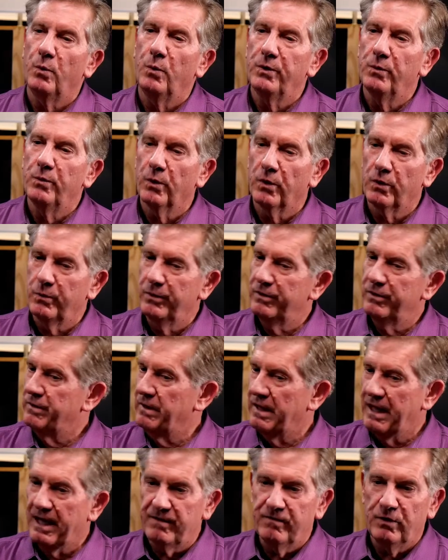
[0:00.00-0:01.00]
work with a
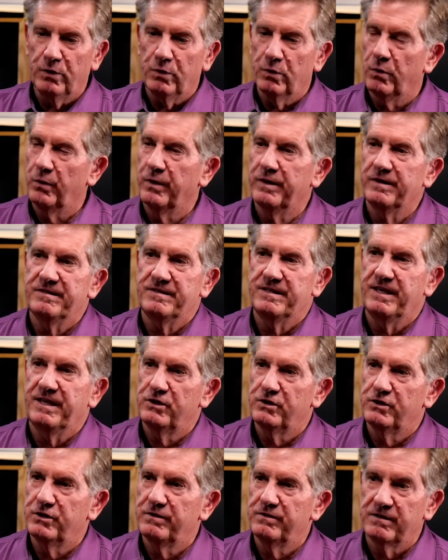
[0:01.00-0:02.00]
lot of other
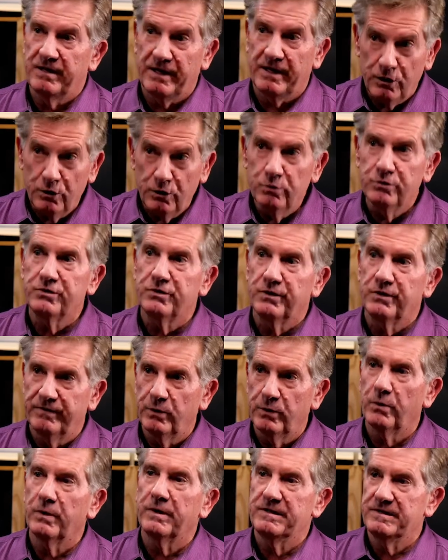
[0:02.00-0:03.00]
organizations, a lot of youth-serving
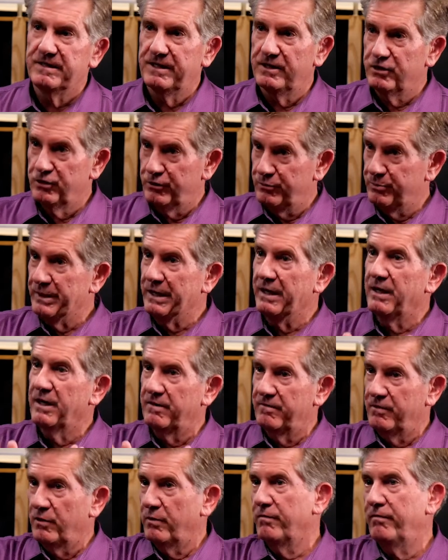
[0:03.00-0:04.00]
organizations, been kind
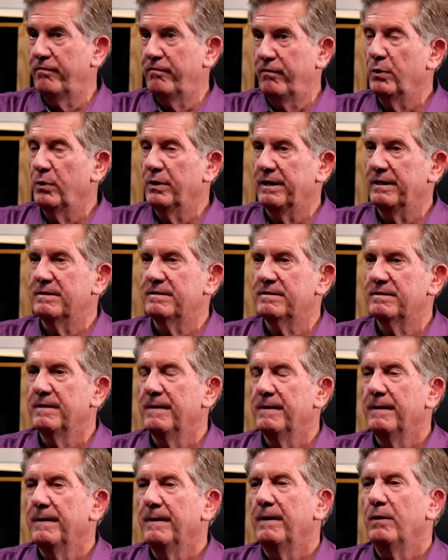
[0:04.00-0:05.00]
of our focus.
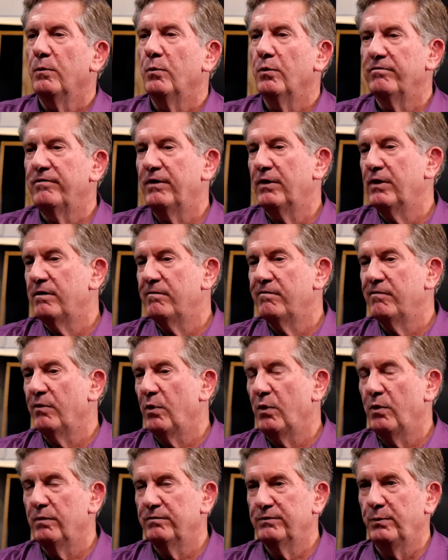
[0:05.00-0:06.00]
We're very
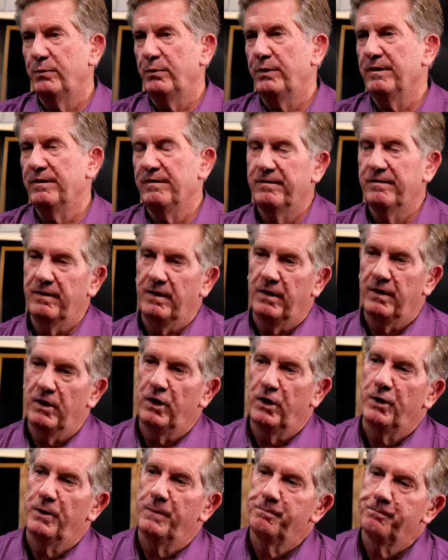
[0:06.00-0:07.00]
involved with
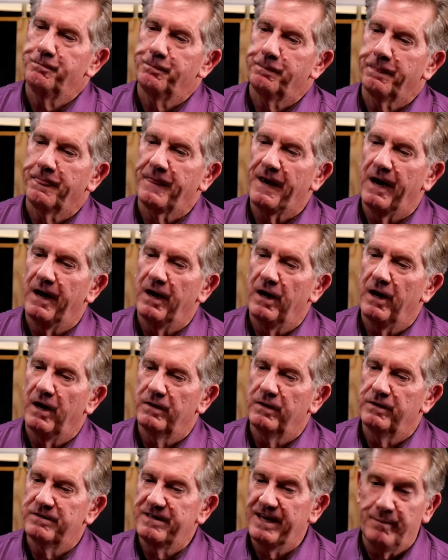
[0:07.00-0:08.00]

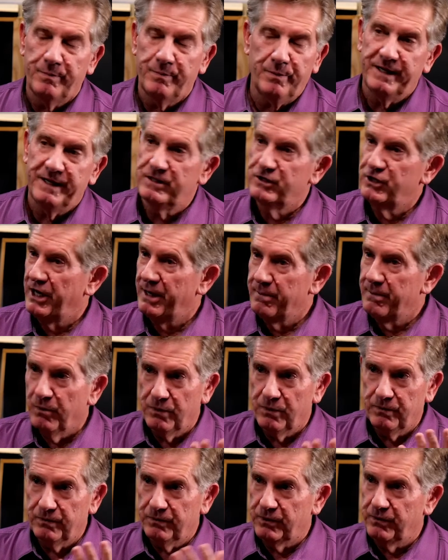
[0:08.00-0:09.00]
the Tampa Bay
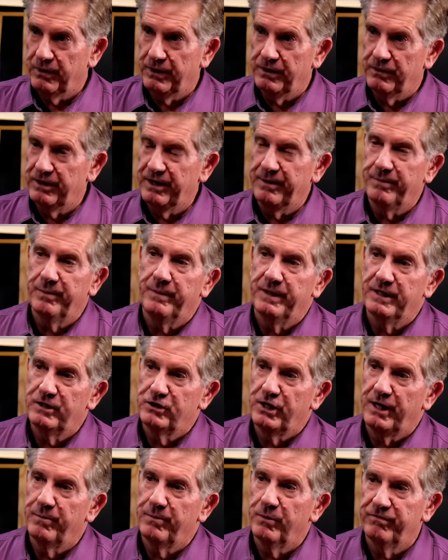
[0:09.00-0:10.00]
Chamber, the Greater Tampa Bay
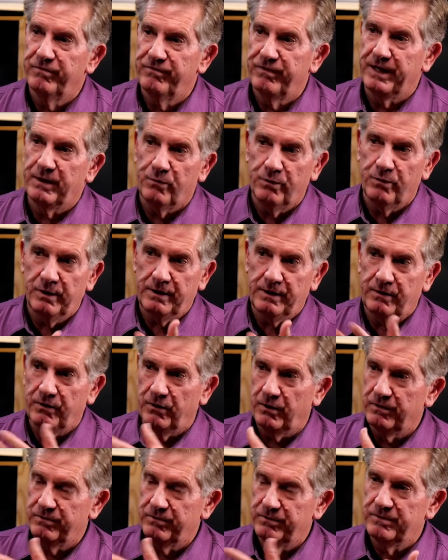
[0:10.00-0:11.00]
Chamber. In fact, Rick,
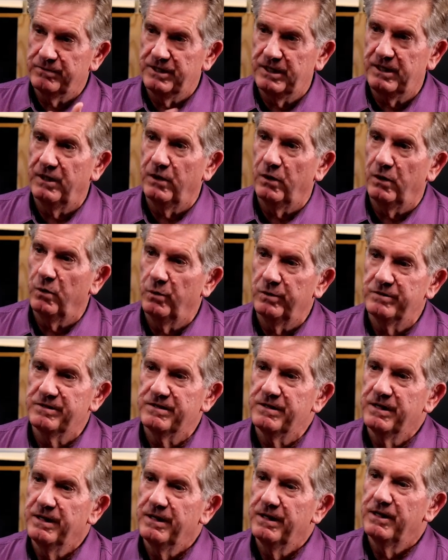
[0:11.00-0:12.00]
our CEO, was
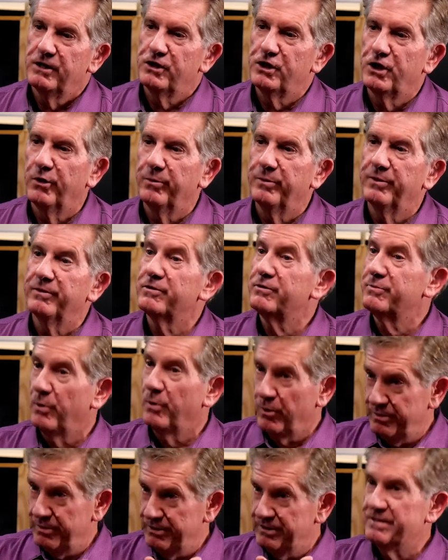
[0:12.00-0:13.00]
chairman of the
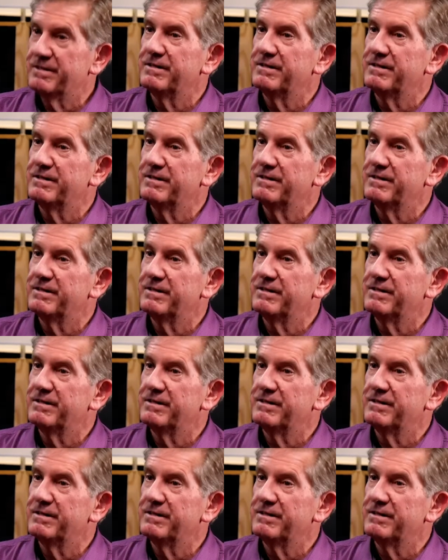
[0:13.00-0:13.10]
Small Business of the